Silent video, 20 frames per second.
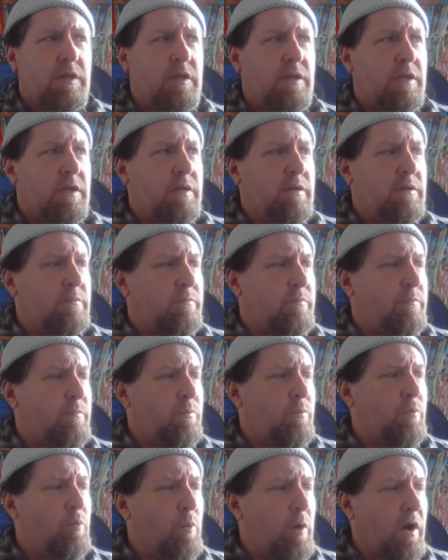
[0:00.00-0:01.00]
uh,
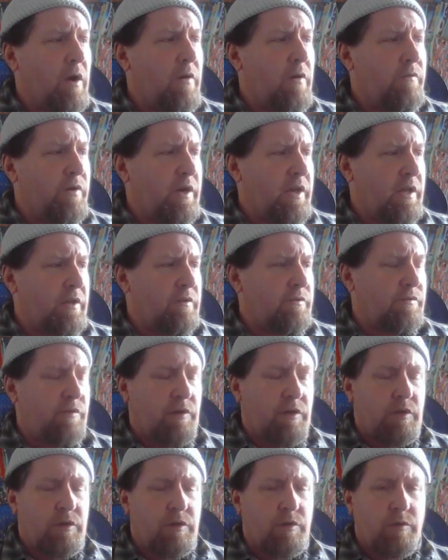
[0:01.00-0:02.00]
wherever it is
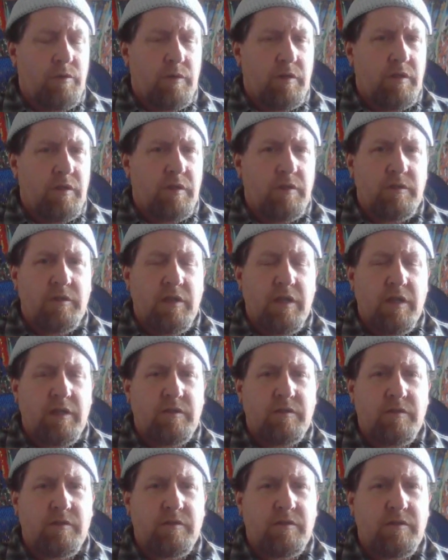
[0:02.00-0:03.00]
for you.
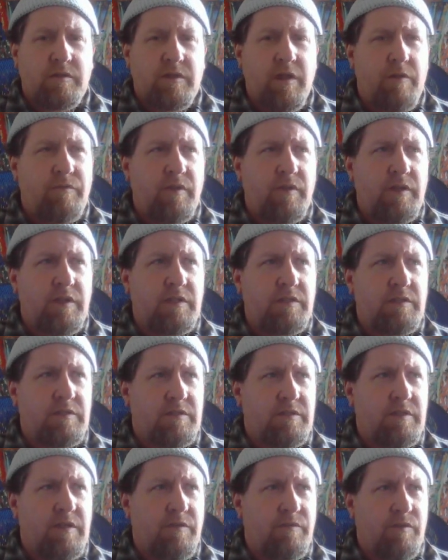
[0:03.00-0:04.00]
It's definitely
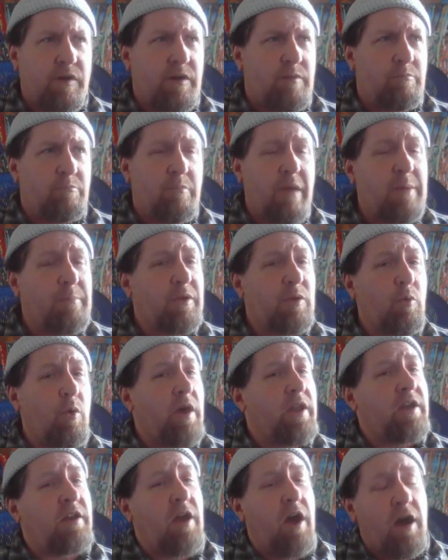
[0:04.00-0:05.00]
different. Maybe you
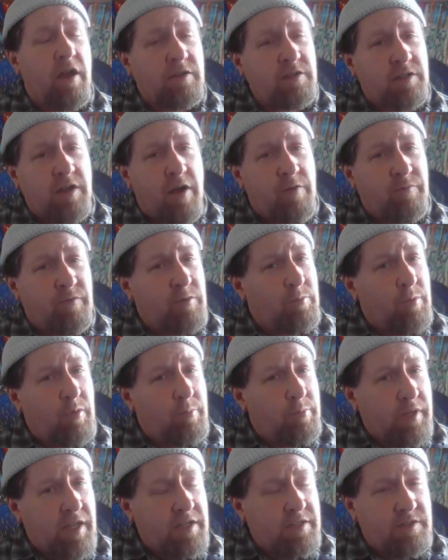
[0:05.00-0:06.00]
want an uncomfortable
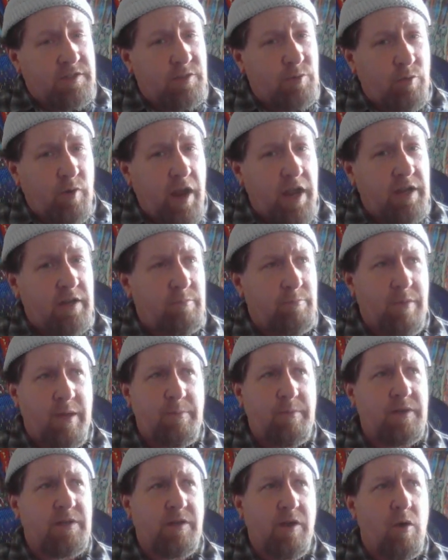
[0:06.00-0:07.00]
place to write.
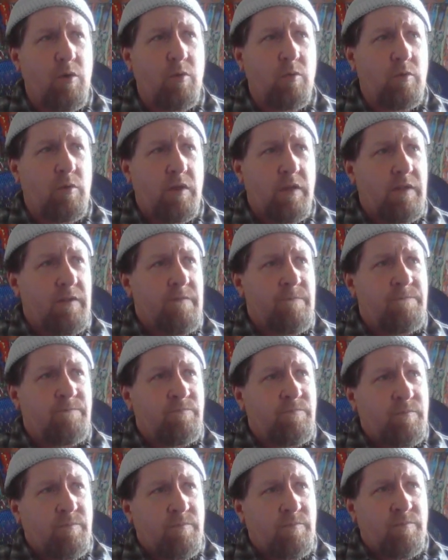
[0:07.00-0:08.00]
Maybe go
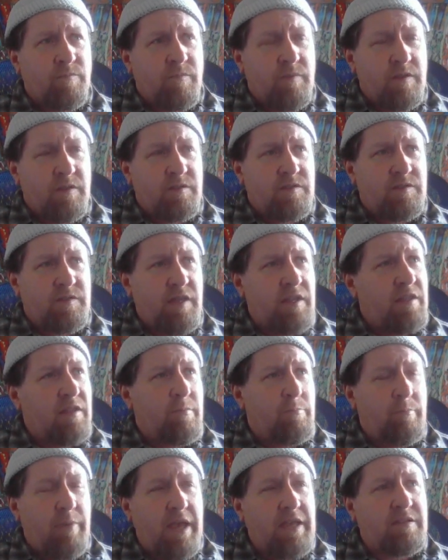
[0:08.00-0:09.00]
sit in
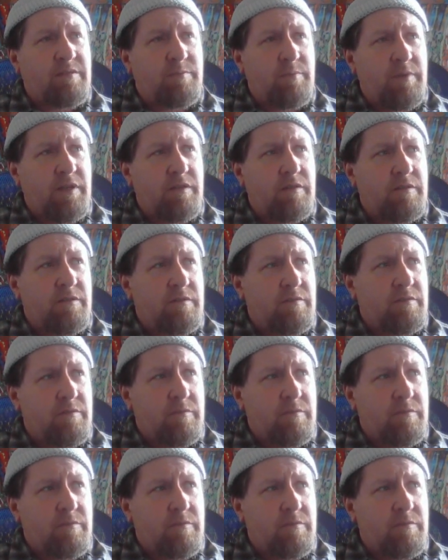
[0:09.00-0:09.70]
the basement